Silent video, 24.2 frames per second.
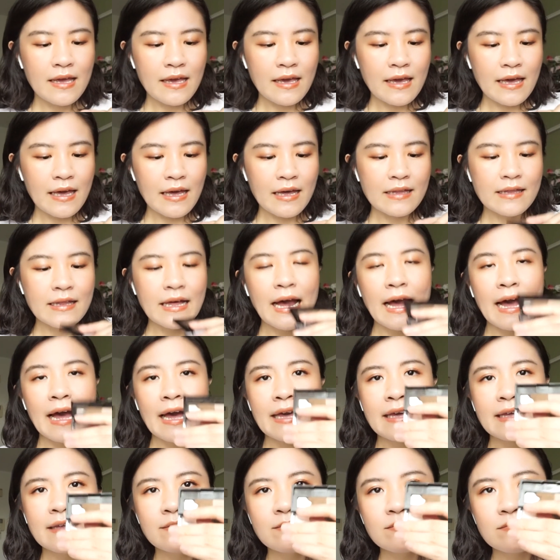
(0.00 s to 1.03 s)
And
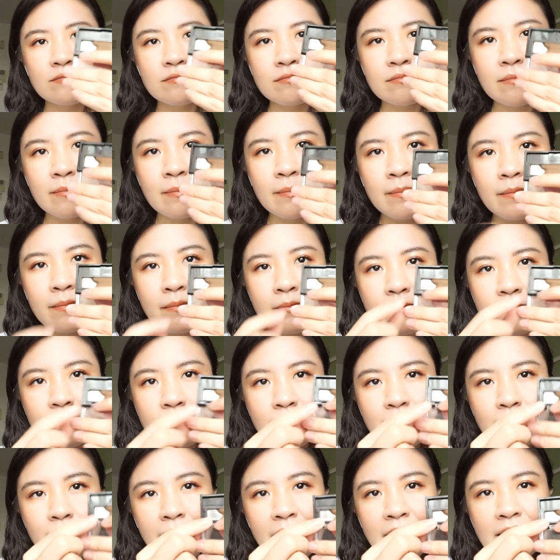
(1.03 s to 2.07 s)
I
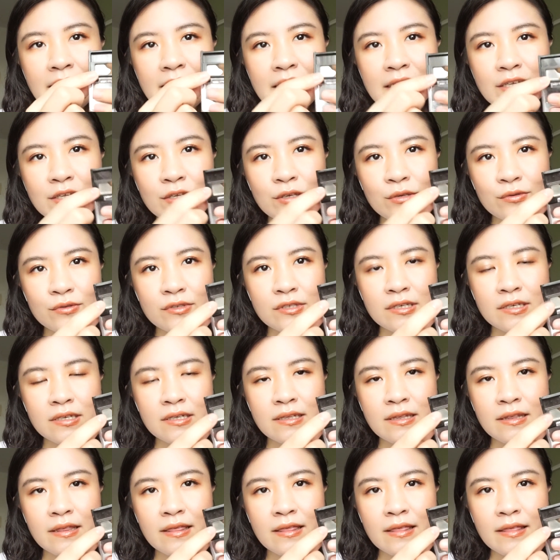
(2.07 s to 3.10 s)
mainly used
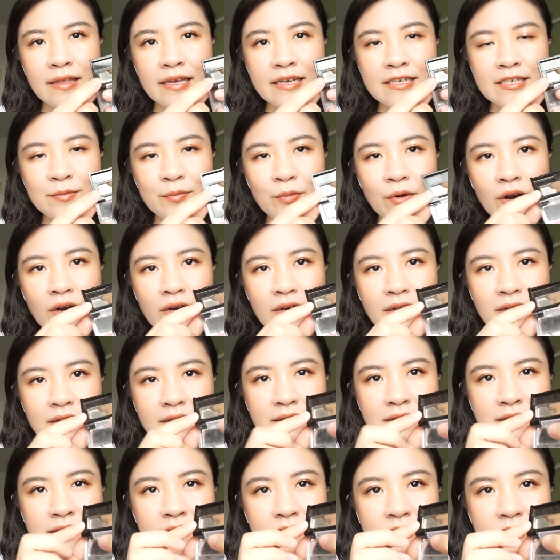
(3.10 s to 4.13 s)
this
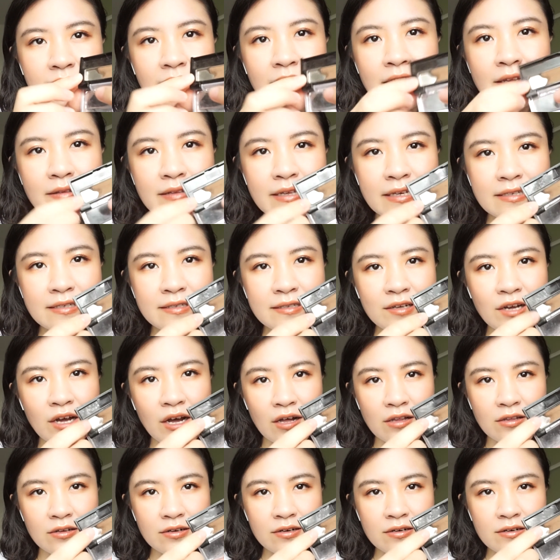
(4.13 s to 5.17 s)
product, this
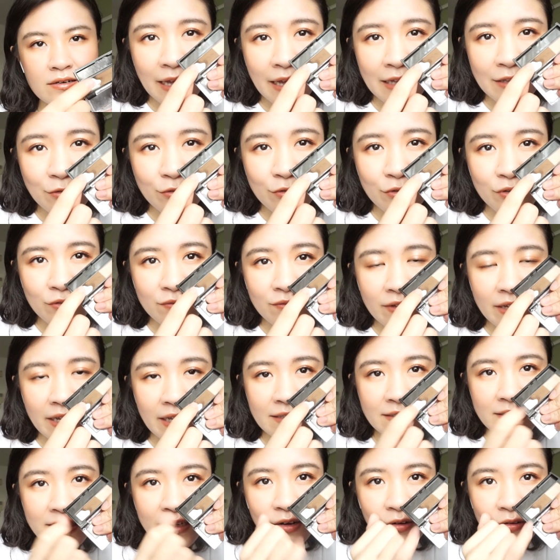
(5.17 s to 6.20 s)
color. don't know if you
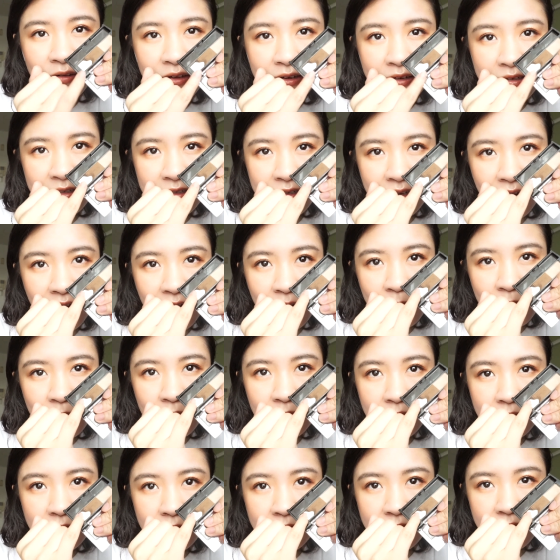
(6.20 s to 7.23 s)
can tell, there's a
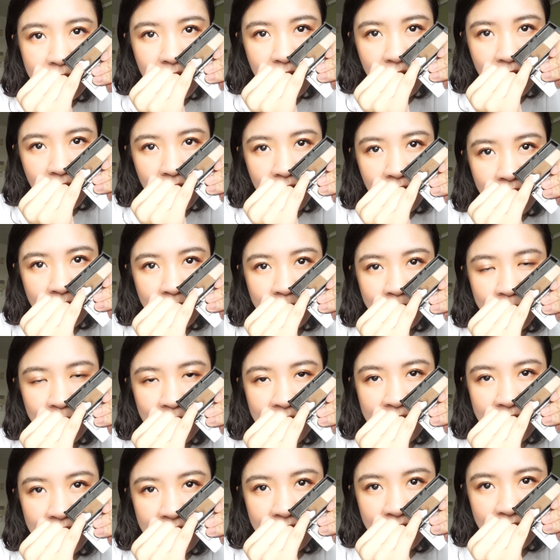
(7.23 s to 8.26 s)

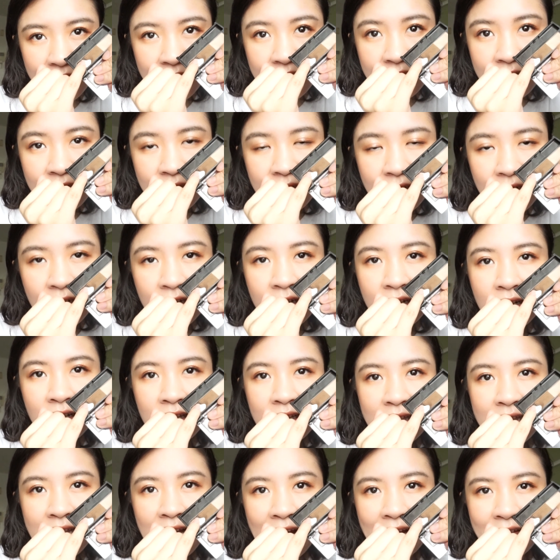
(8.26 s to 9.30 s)
hint
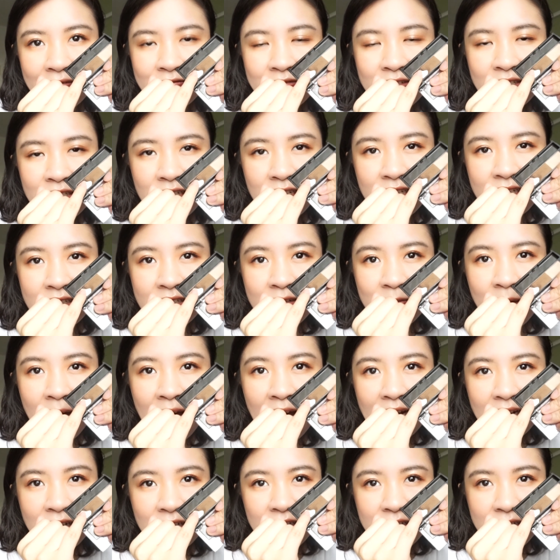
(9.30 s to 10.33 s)
left in the
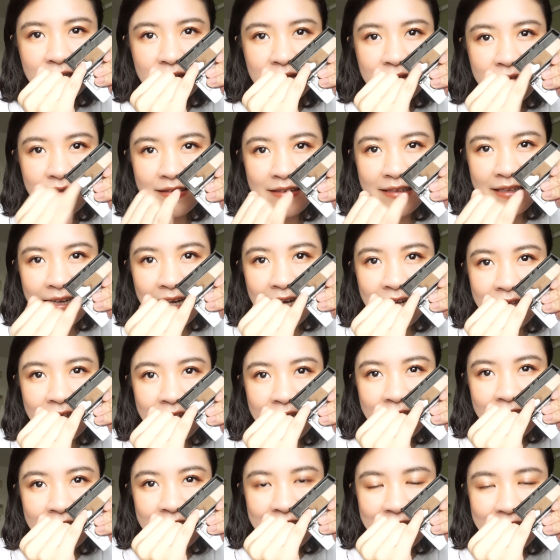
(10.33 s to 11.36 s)
packaging,
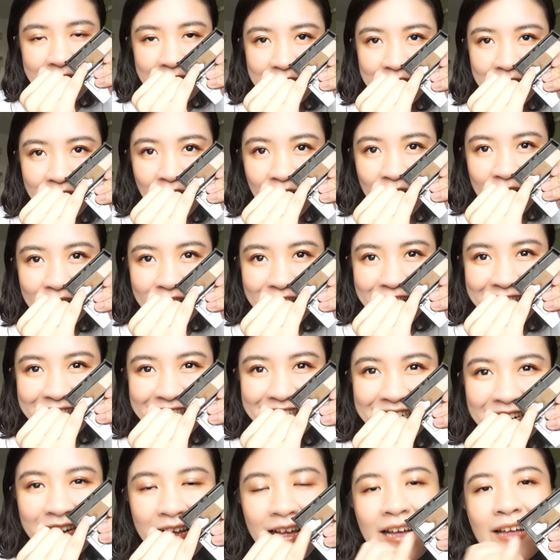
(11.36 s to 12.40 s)
and it's this color.
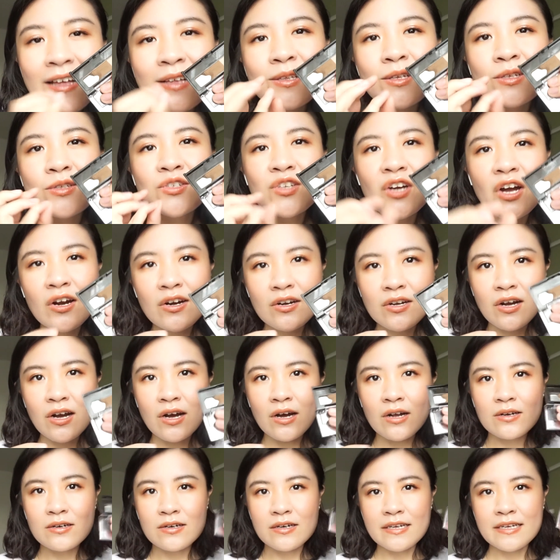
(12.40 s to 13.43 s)
The dark
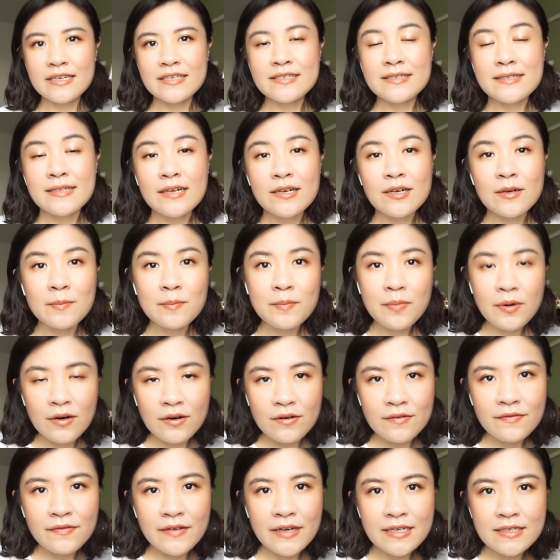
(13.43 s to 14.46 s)
color is a
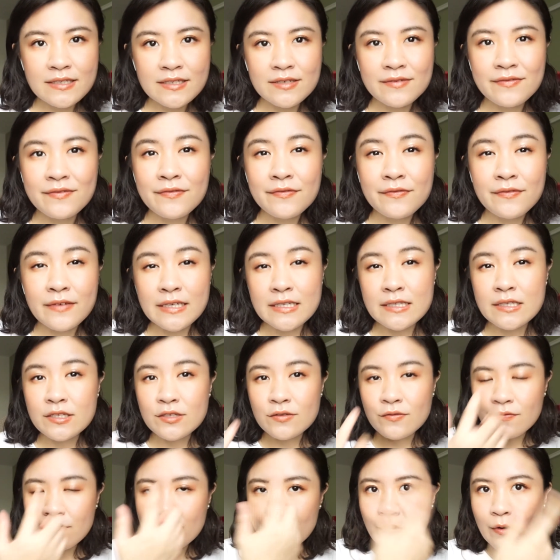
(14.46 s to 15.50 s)
perfect fit
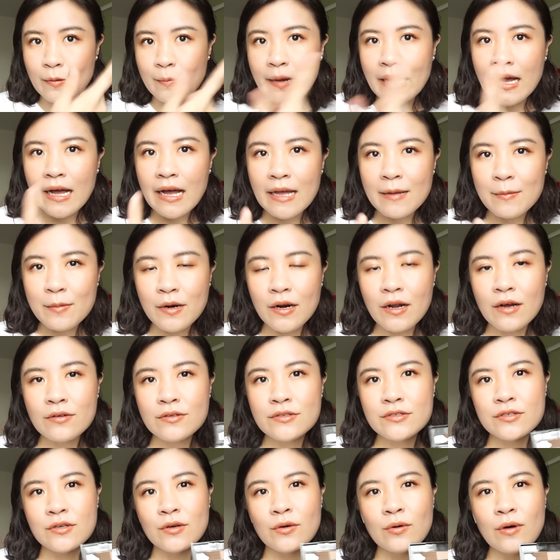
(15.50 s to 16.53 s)
for my eyebrows,
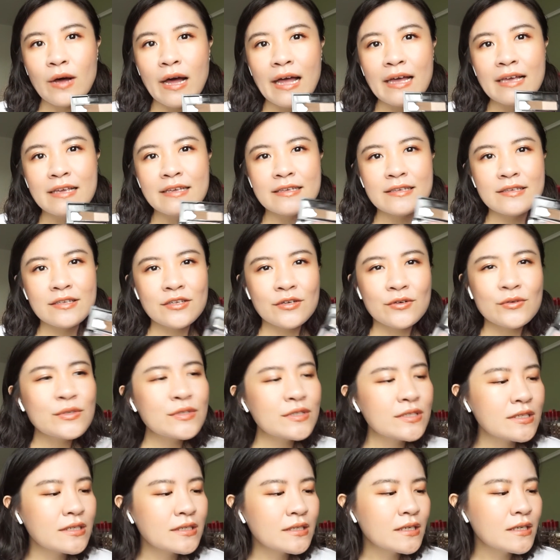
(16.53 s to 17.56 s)
so I
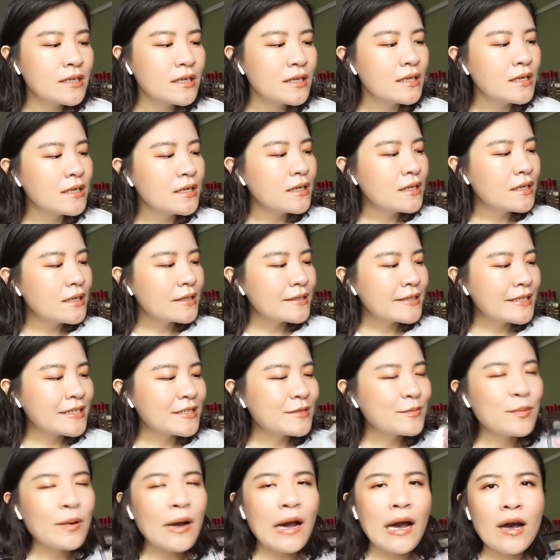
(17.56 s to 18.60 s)
used
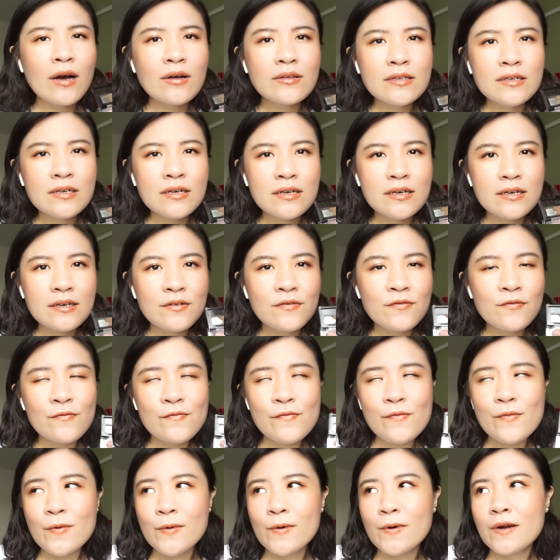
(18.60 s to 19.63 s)
this powder
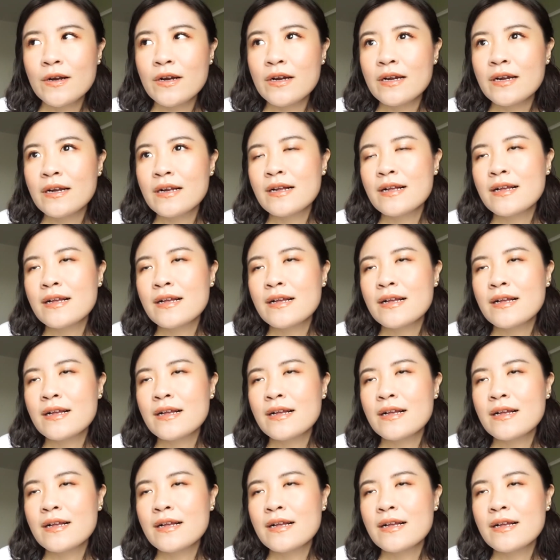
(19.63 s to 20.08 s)
for